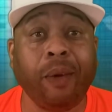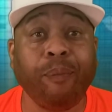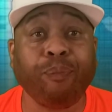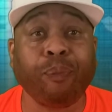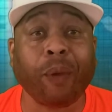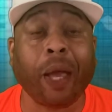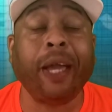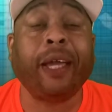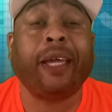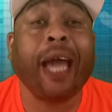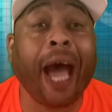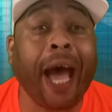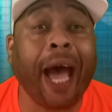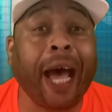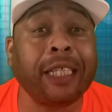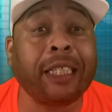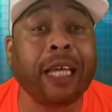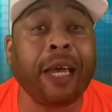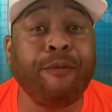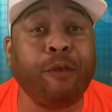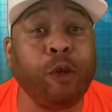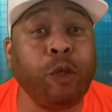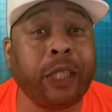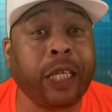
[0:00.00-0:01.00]
And guys,
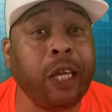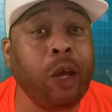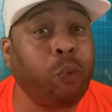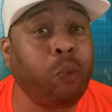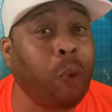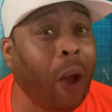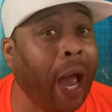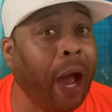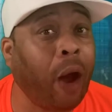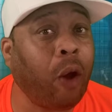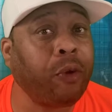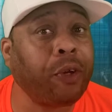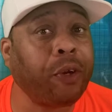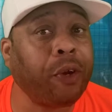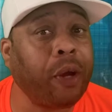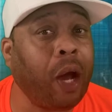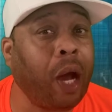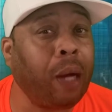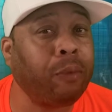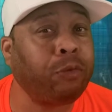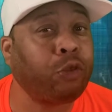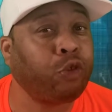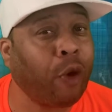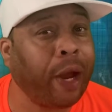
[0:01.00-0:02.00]
have you seen Wilder
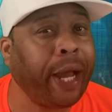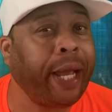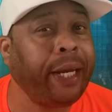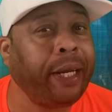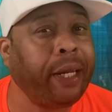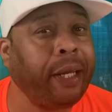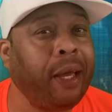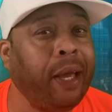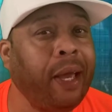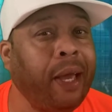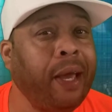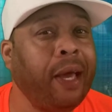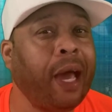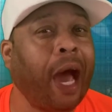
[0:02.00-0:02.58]
training?